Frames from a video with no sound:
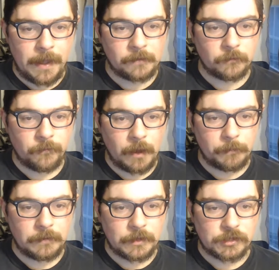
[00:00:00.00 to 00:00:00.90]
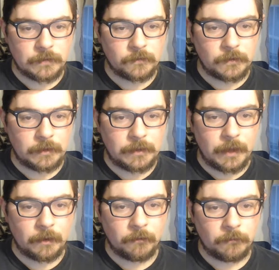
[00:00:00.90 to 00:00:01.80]
massive hop additions in
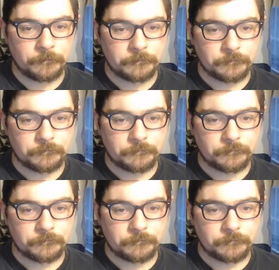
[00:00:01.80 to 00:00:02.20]
kettle,